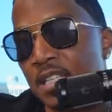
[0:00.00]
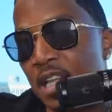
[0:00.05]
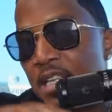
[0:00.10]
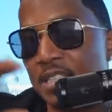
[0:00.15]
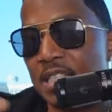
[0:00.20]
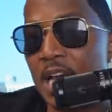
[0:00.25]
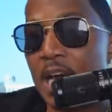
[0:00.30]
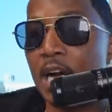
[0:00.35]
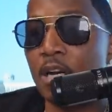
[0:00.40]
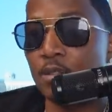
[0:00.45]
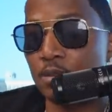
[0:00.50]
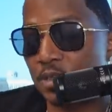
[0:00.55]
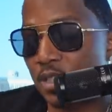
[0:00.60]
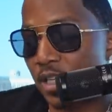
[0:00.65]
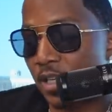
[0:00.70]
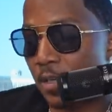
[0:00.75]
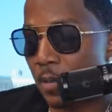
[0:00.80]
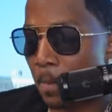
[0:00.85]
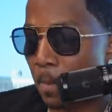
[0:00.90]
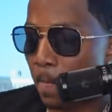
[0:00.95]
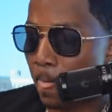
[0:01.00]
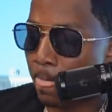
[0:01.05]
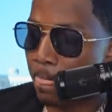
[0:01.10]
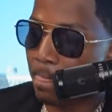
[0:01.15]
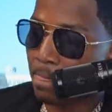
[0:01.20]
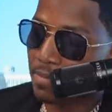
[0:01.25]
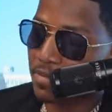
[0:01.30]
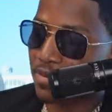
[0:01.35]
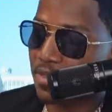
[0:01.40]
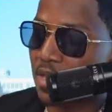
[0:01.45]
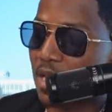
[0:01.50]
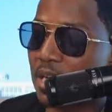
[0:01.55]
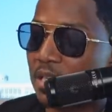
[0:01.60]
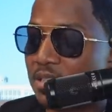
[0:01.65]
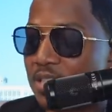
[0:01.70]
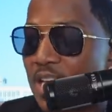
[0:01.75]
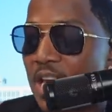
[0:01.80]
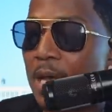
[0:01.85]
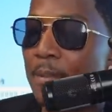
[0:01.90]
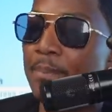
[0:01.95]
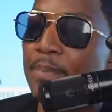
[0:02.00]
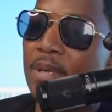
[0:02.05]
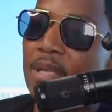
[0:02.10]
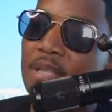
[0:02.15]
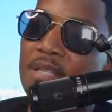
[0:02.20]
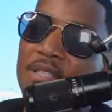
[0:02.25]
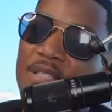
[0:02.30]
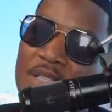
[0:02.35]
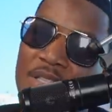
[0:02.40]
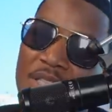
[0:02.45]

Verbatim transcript: that's out there. So y'all tap in,